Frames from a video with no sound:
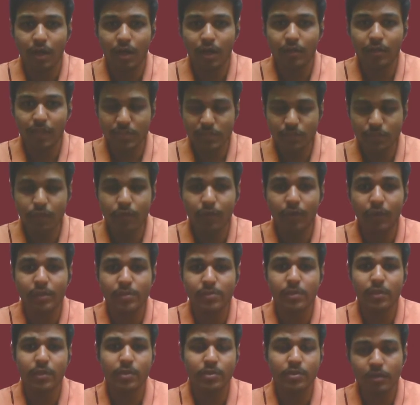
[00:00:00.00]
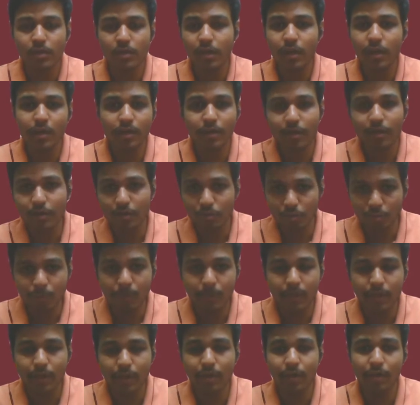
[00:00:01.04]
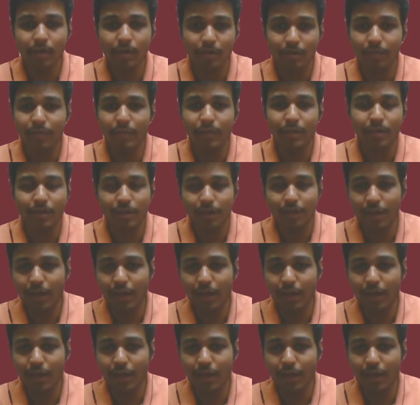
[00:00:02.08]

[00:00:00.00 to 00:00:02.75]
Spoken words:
Thanks for your consultation, and will